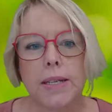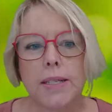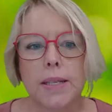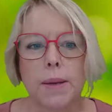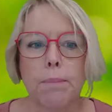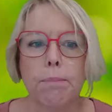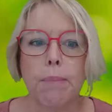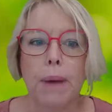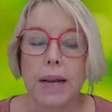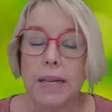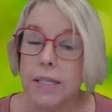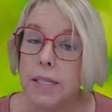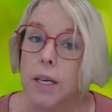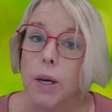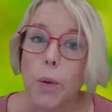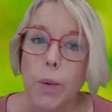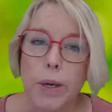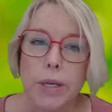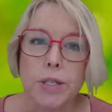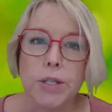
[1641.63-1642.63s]
some
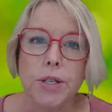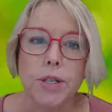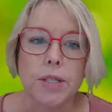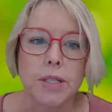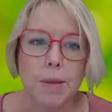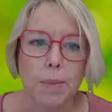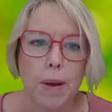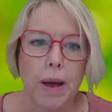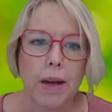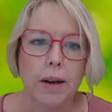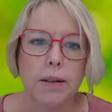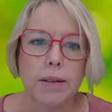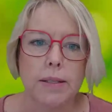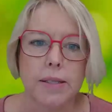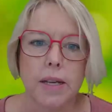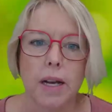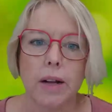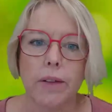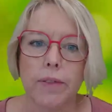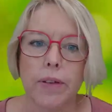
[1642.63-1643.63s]
basic questions about
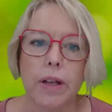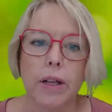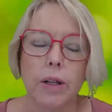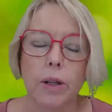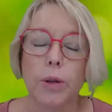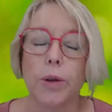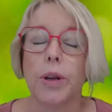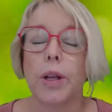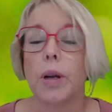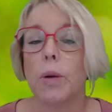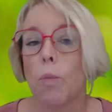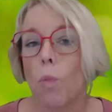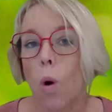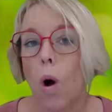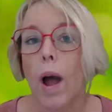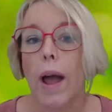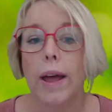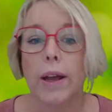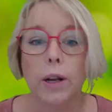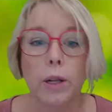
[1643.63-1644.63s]
itself, including
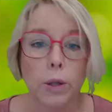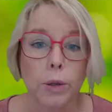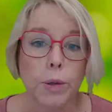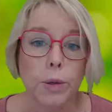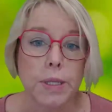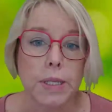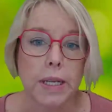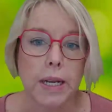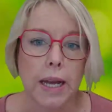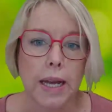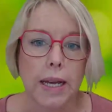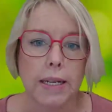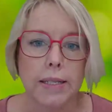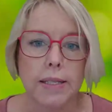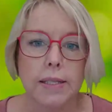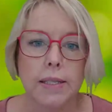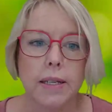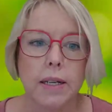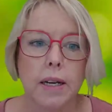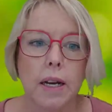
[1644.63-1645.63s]
why it
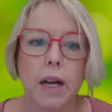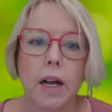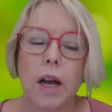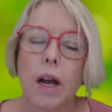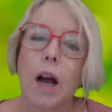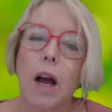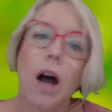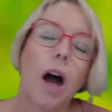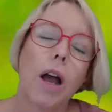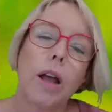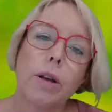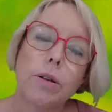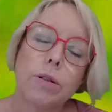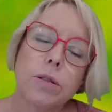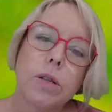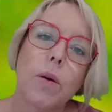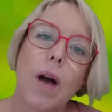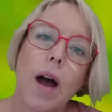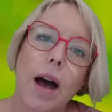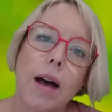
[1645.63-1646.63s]
hallucinates. I
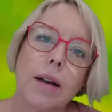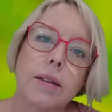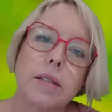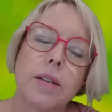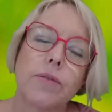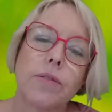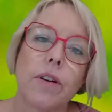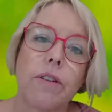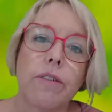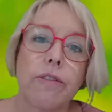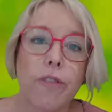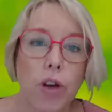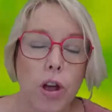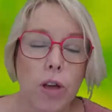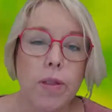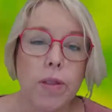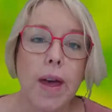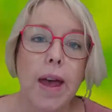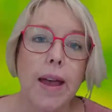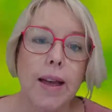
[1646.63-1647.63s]
also asked for
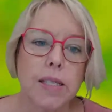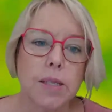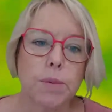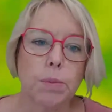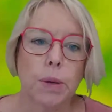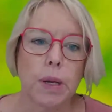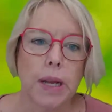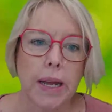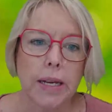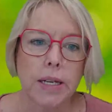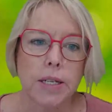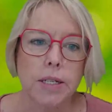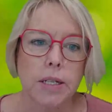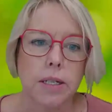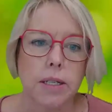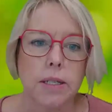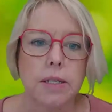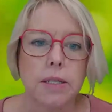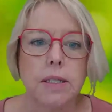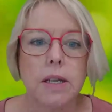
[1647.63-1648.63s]
further
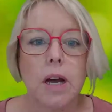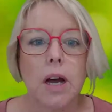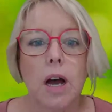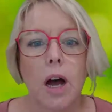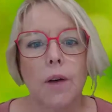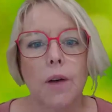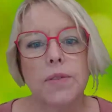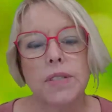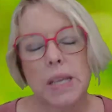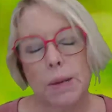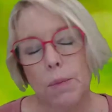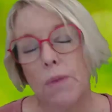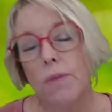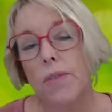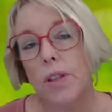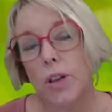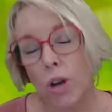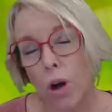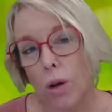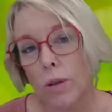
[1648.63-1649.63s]
explanations of some of
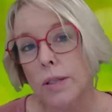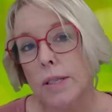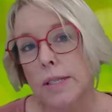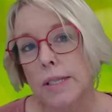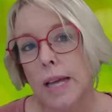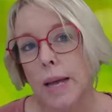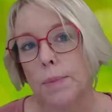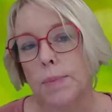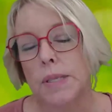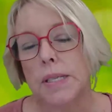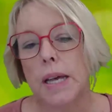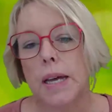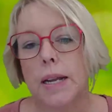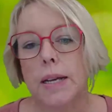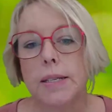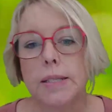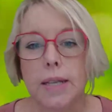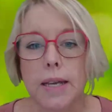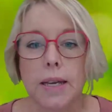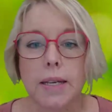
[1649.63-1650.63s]
the concepts that
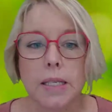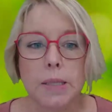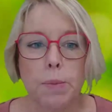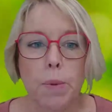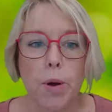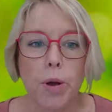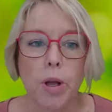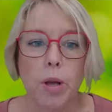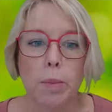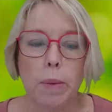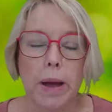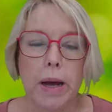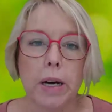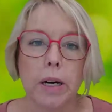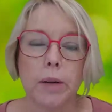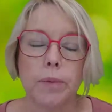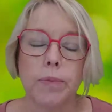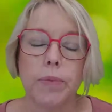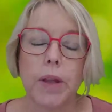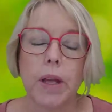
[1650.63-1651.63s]
Haziq spoke about.